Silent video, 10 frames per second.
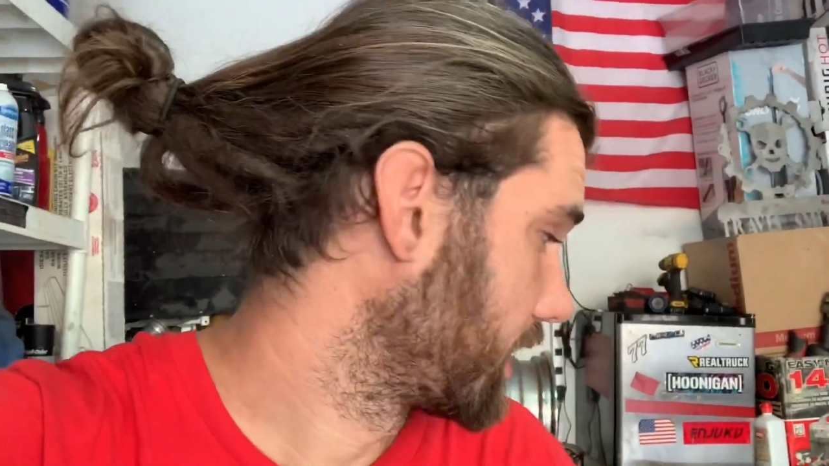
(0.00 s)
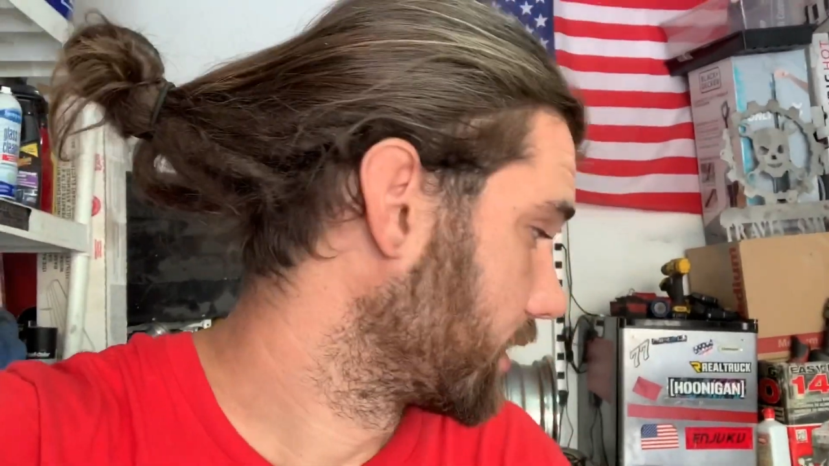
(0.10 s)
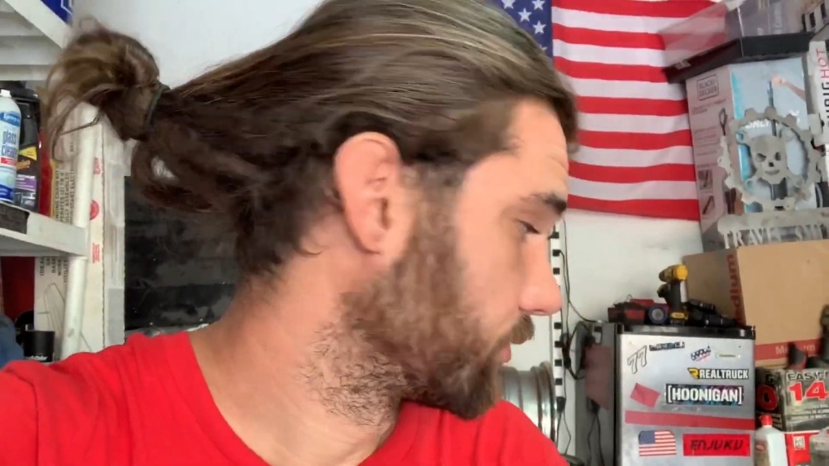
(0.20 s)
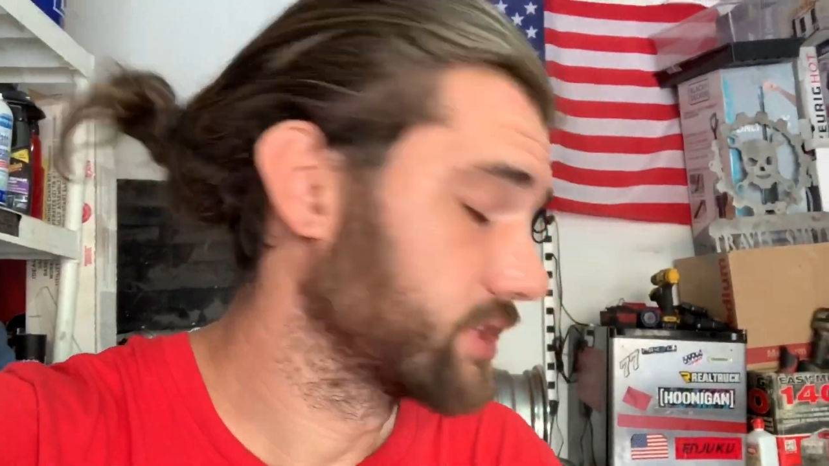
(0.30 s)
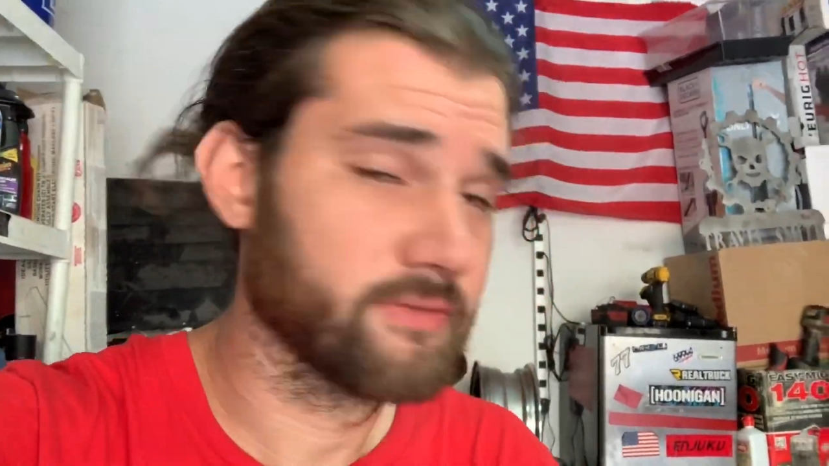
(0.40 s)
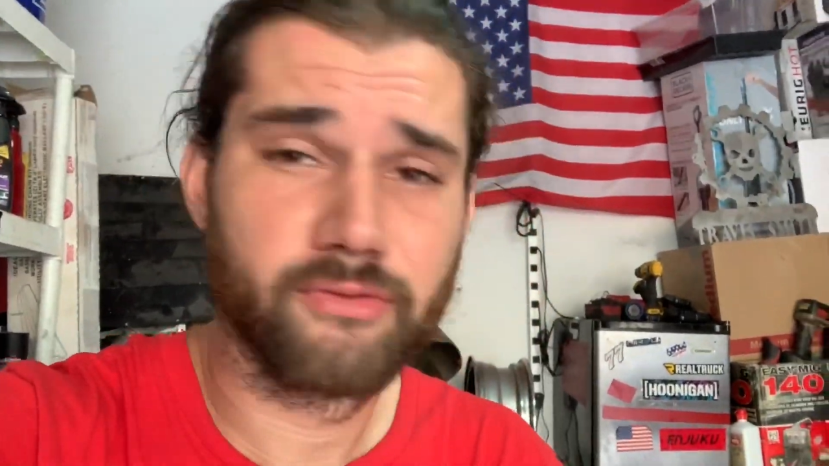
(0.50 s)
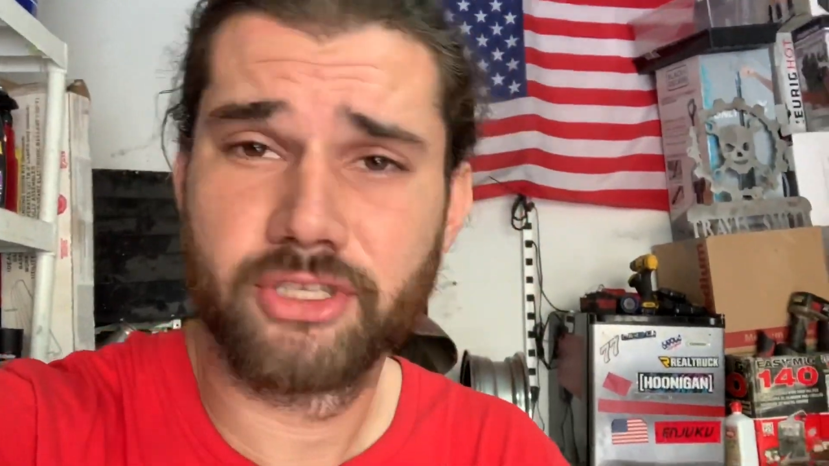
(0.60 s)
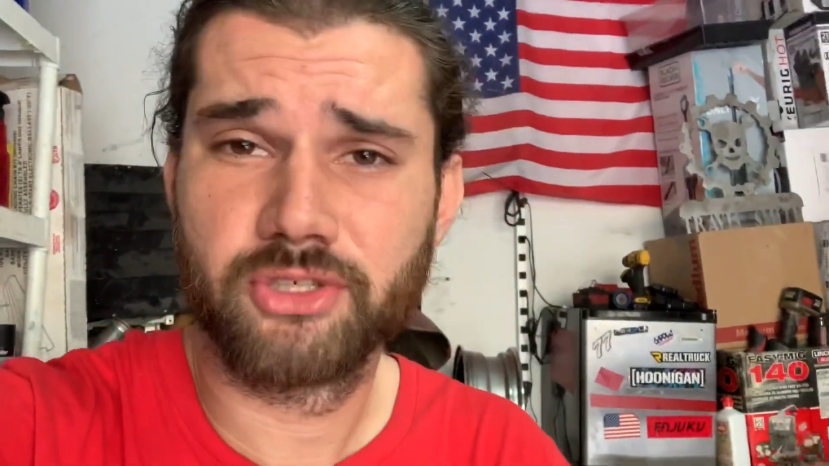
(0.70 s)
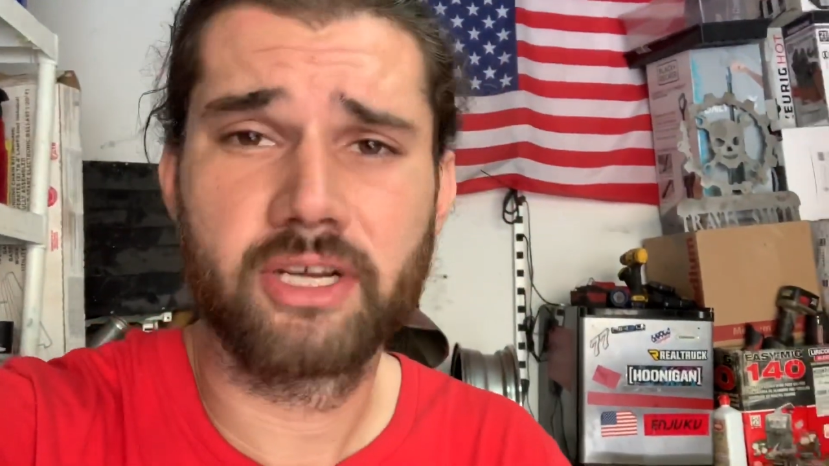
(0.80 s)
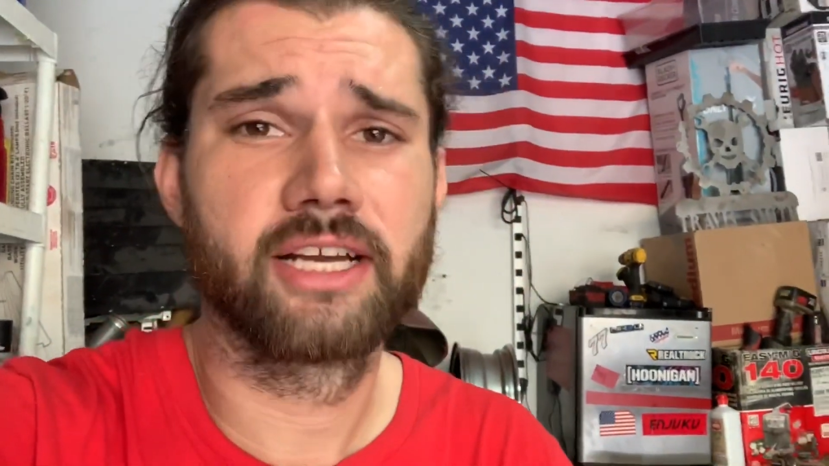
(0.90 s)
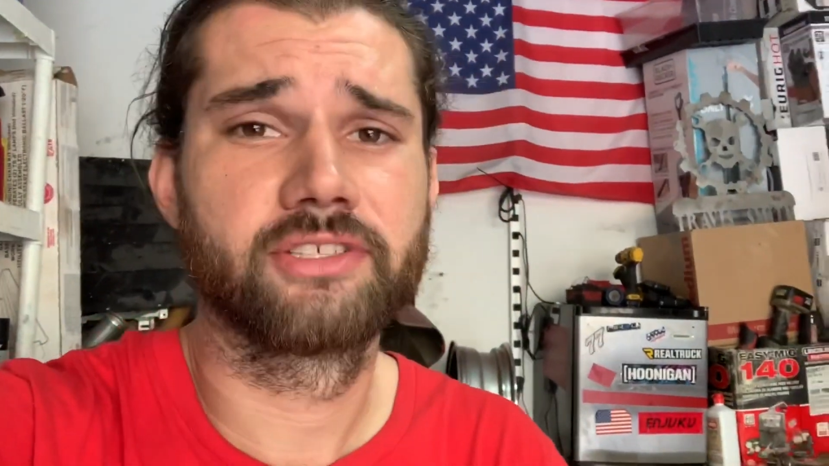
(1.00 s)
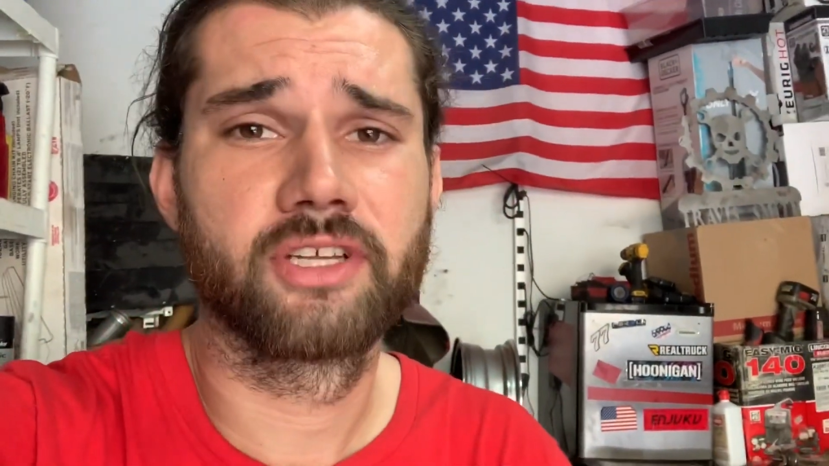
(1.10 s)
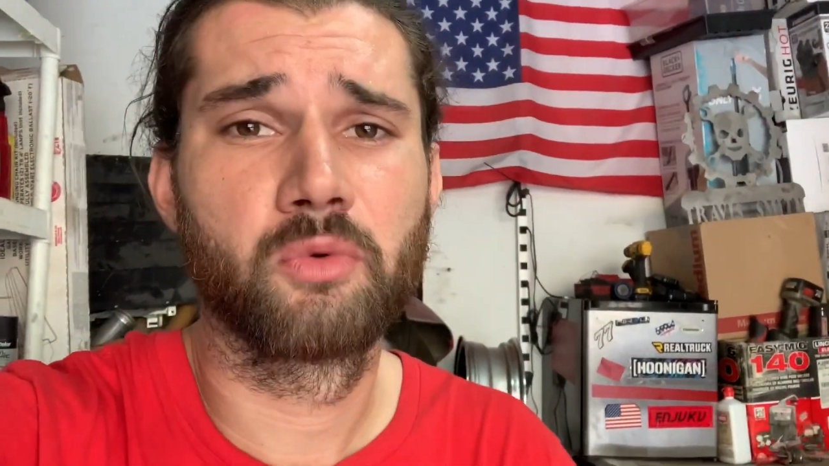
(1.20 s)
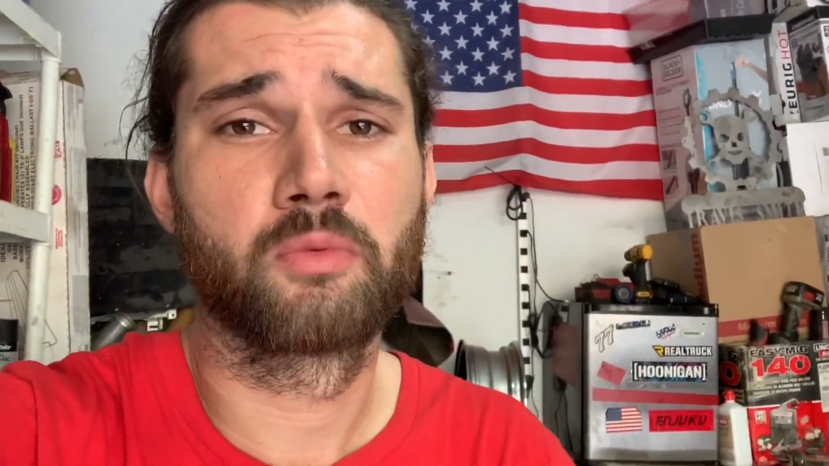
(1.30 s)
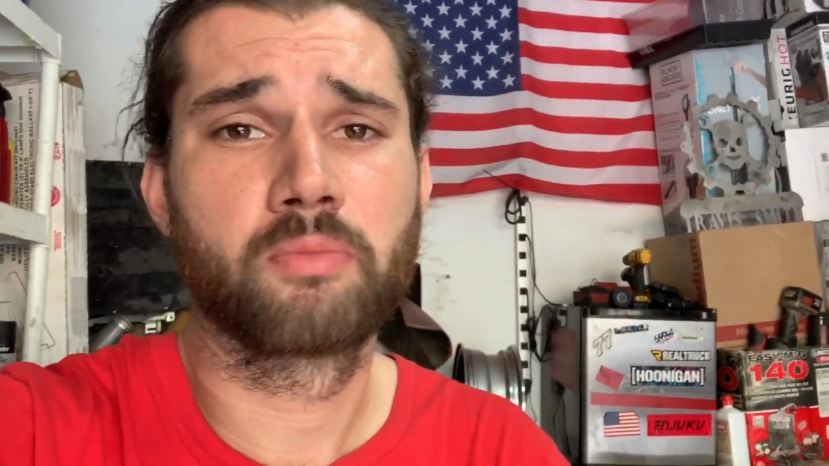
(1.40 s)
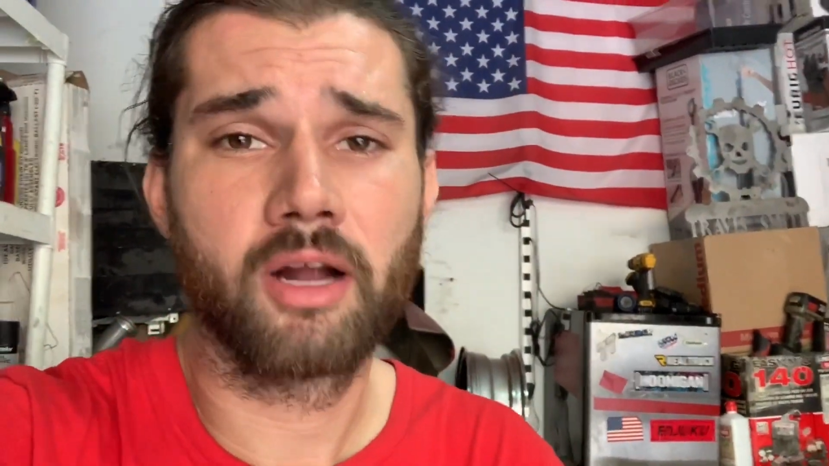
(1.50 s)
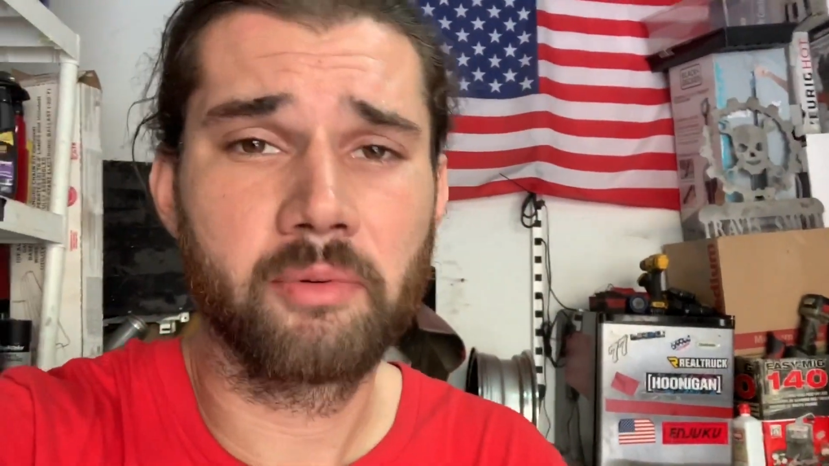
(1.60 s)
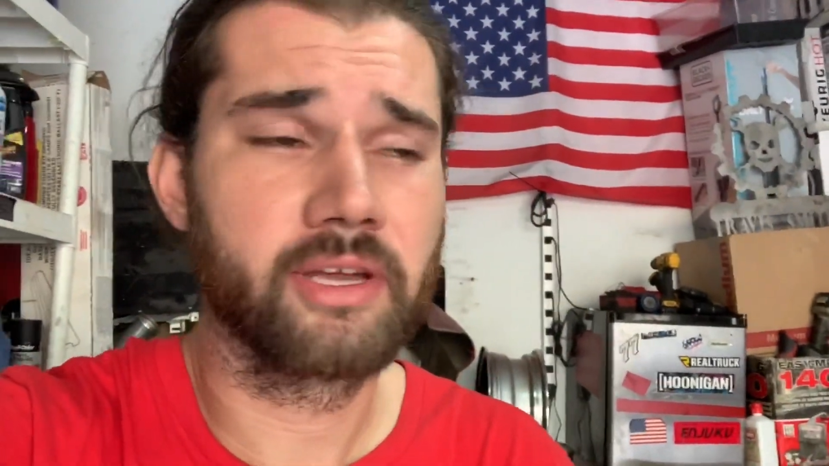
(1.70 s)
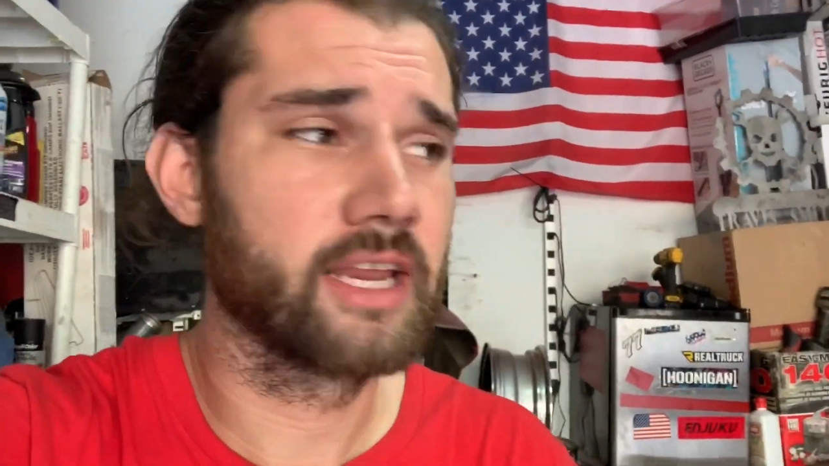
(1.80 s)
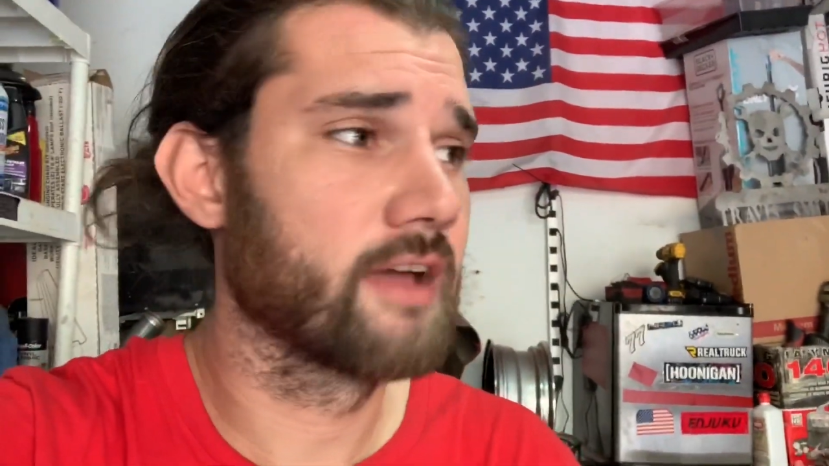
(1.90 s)
I will definitely let you guys know. We're
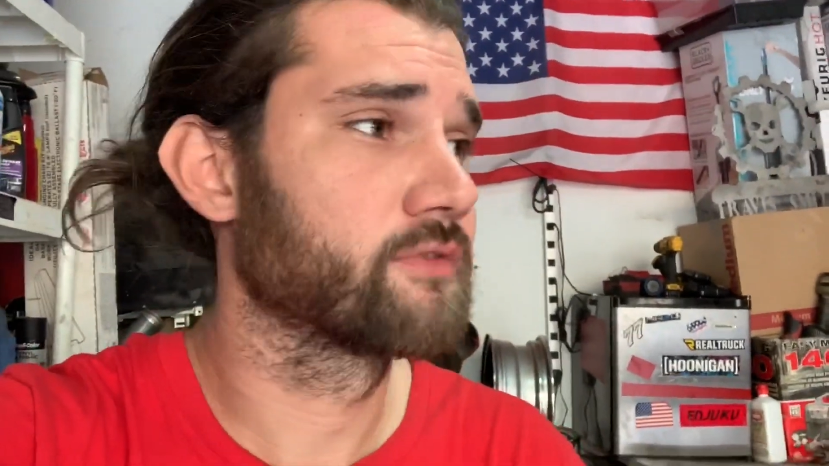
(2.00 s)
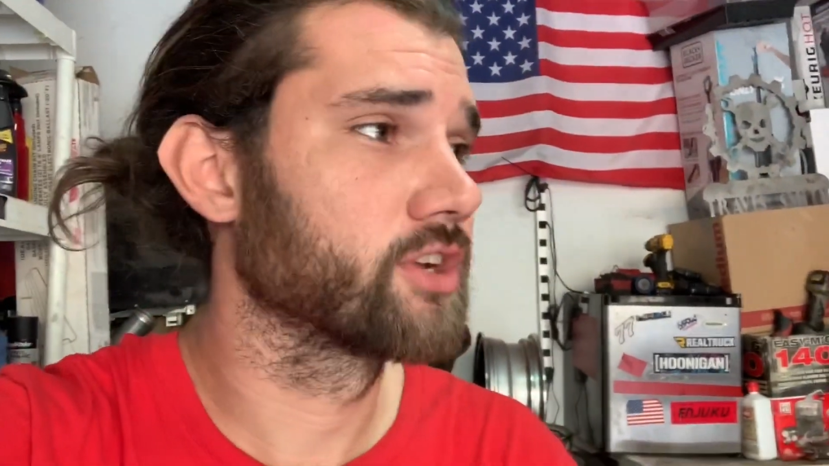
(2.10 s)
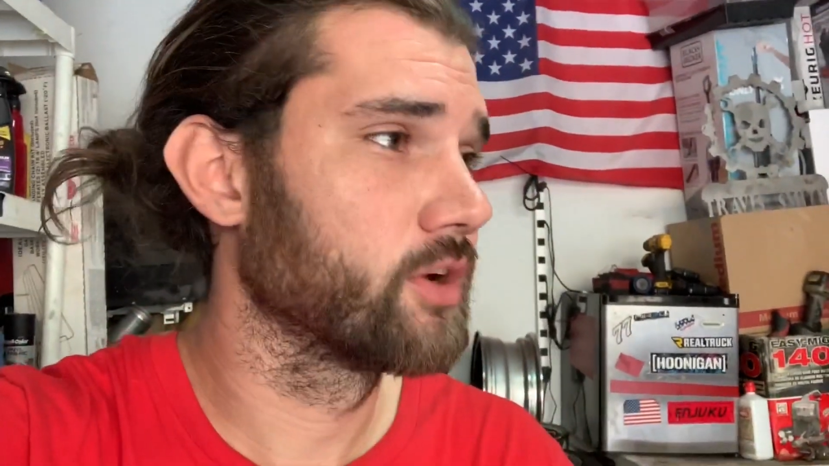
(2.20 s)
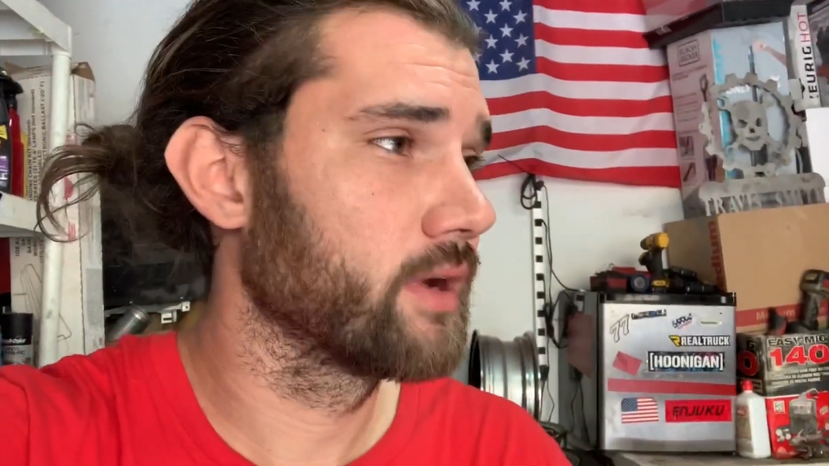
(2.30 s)
probably going to have to go